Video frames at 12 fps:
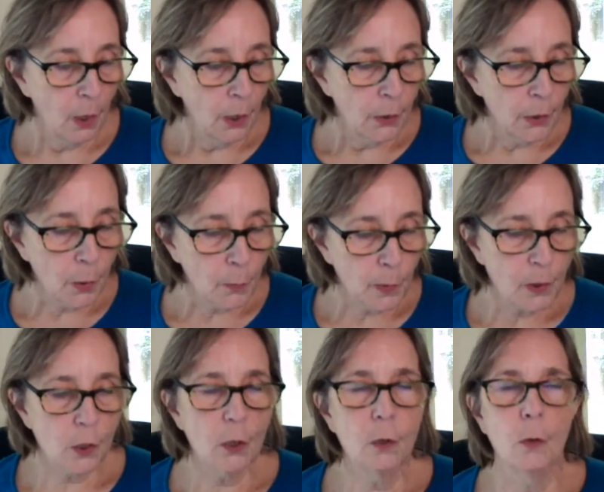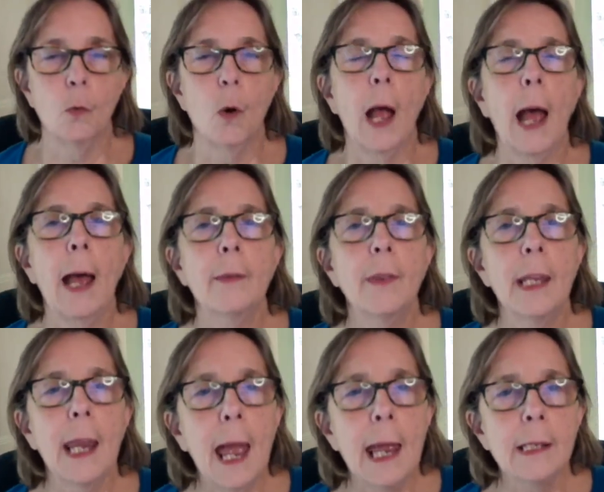Number two, at
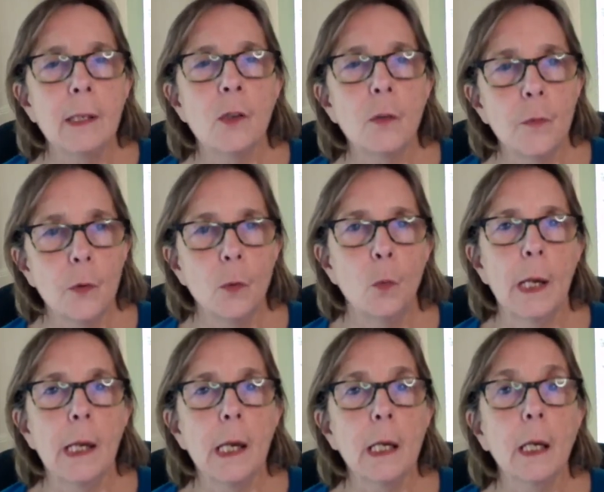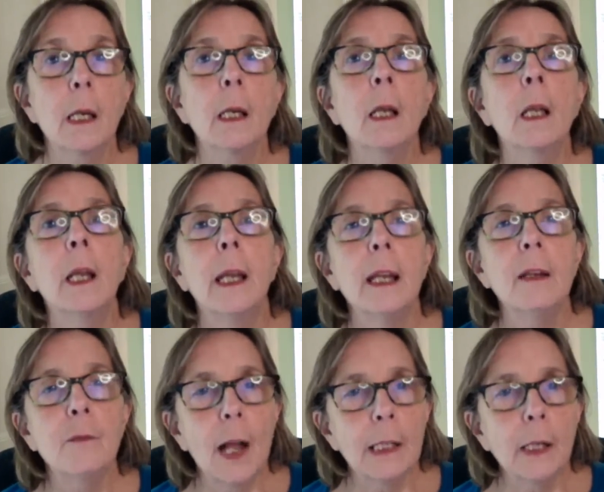the end of the week,
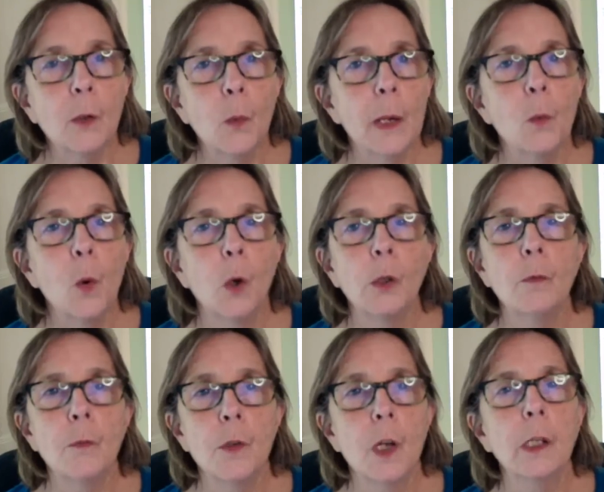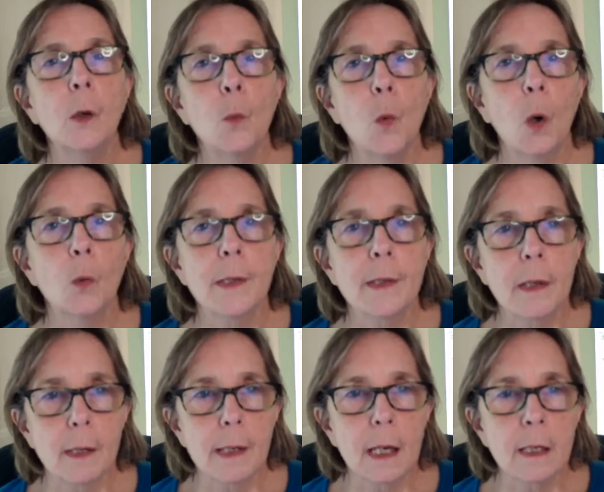evaluate what you've done and what was
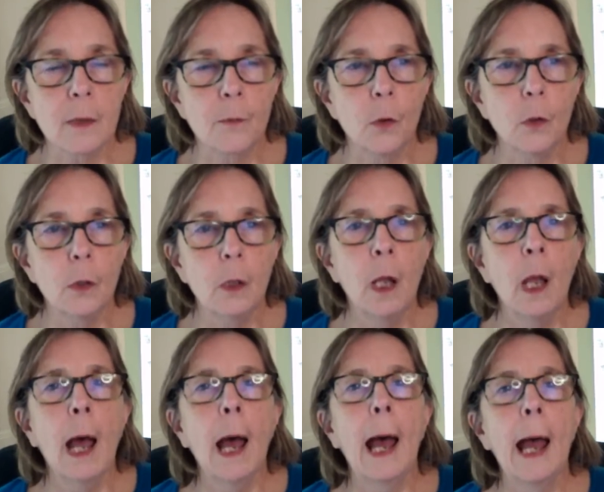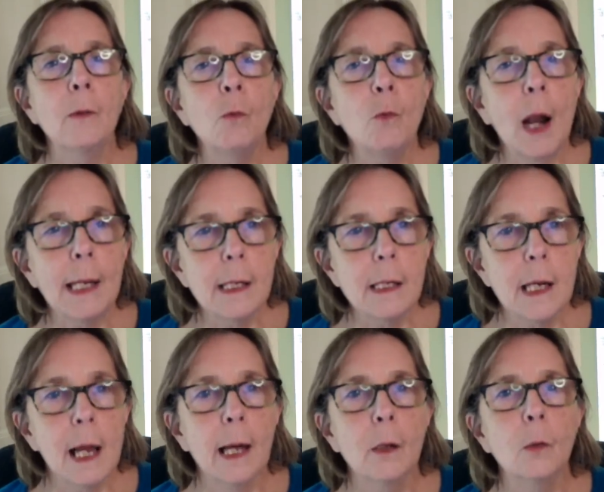successful, and write
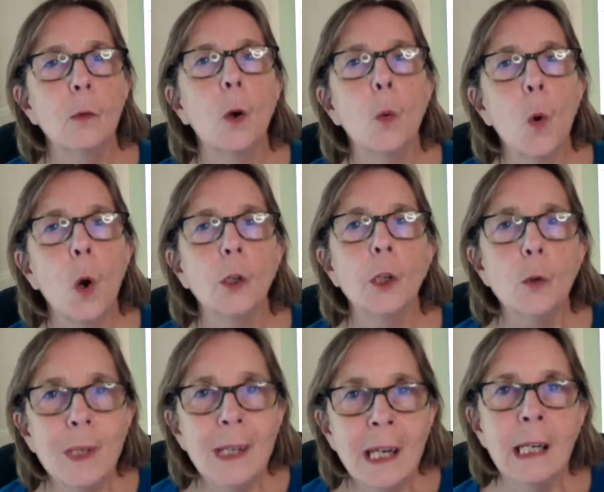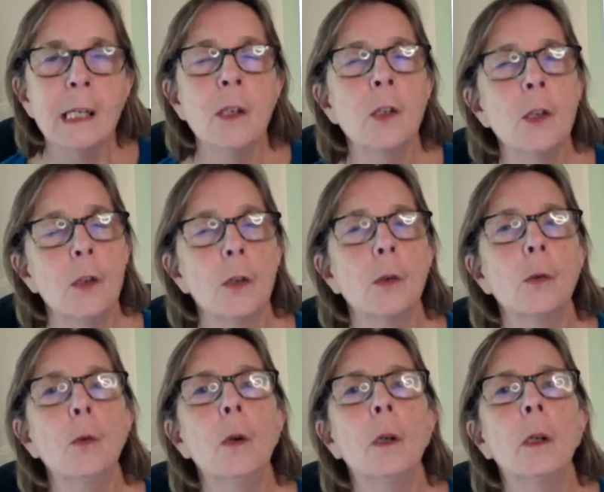down what you need to
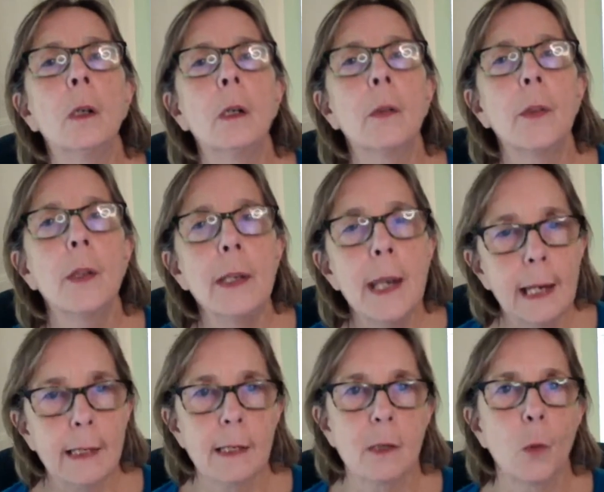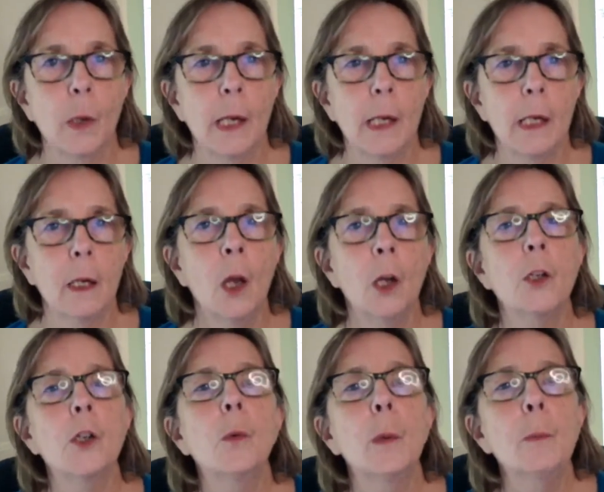do the next week
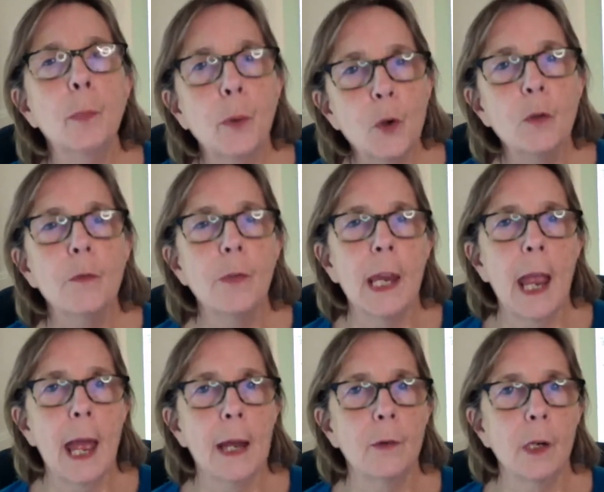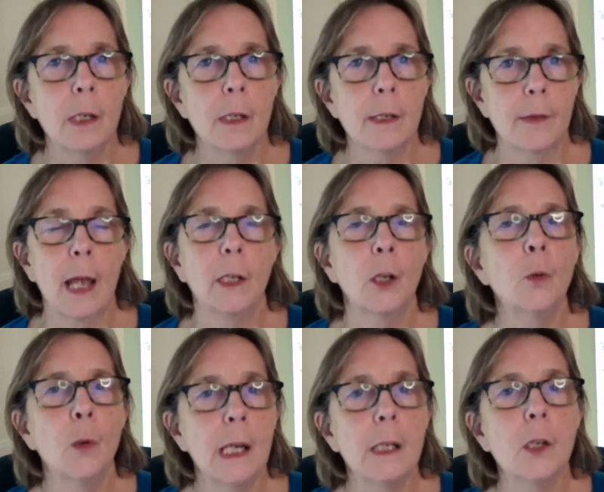to improve the areas that you
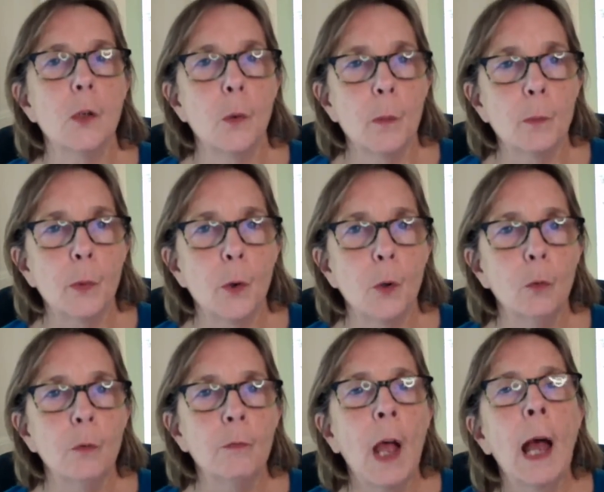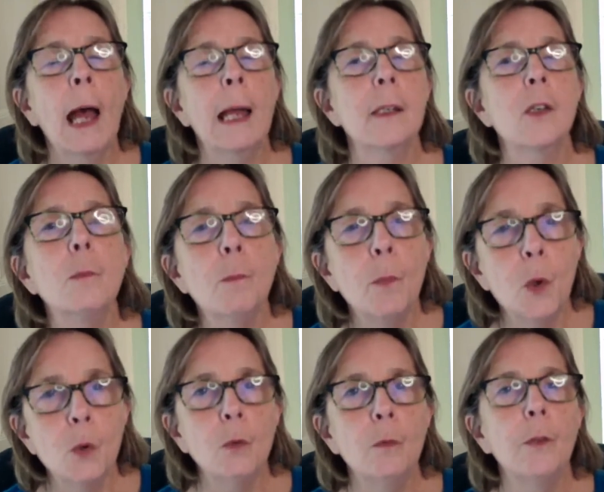need to improve and to
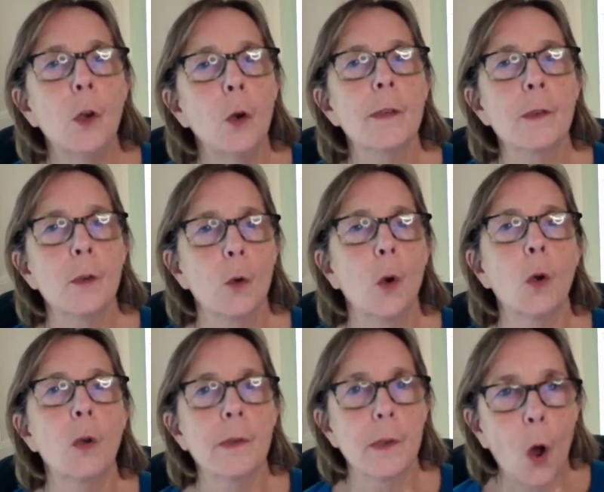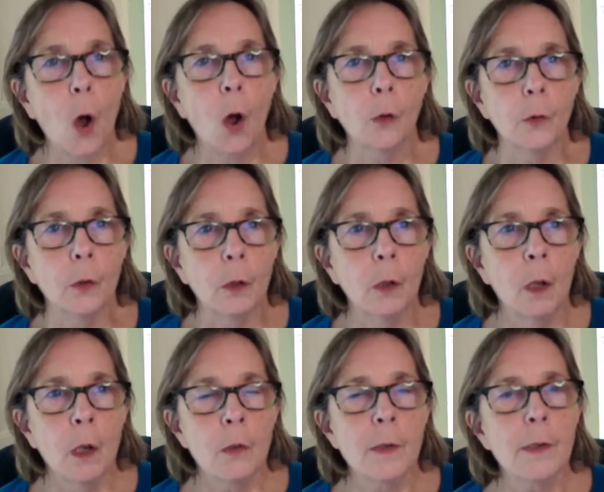move your scores on.
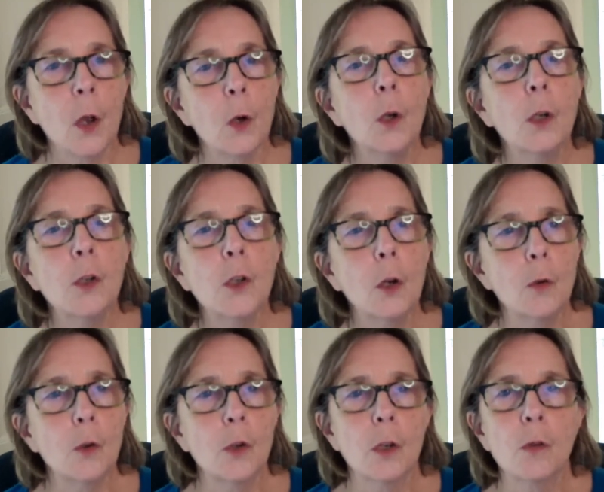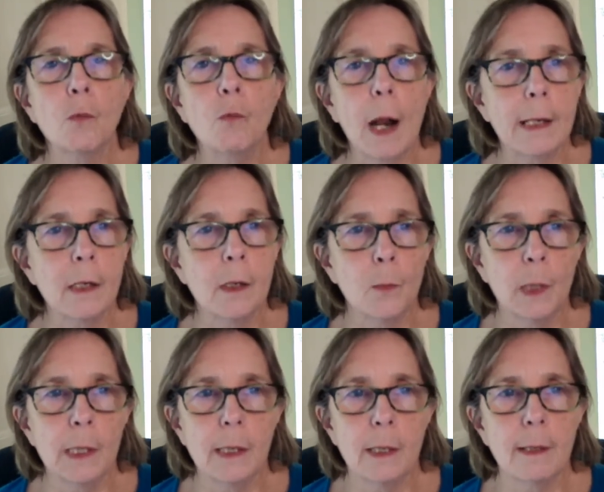So don't just
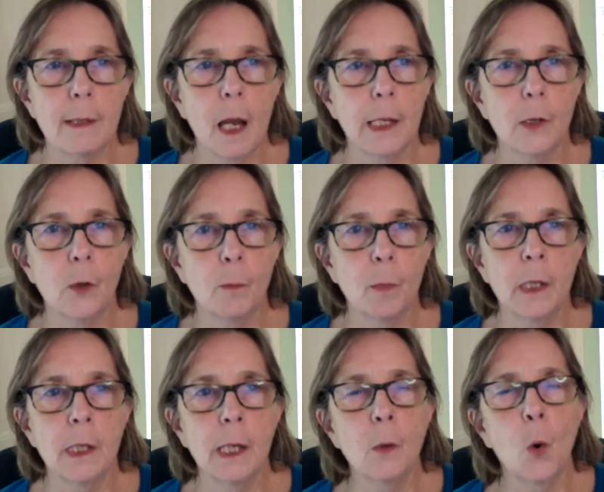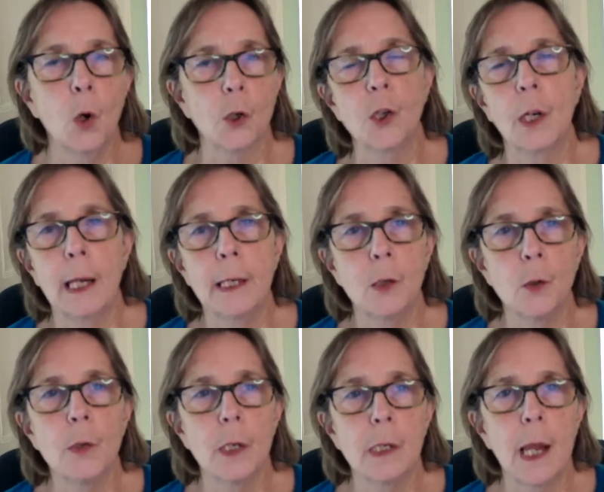randomly decide on Monday, what shall I do
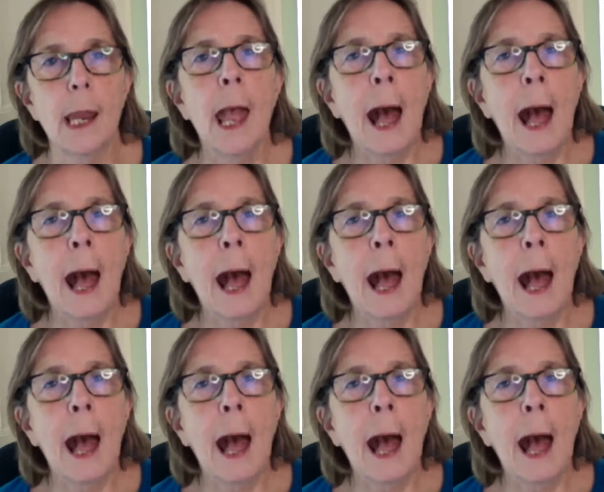today?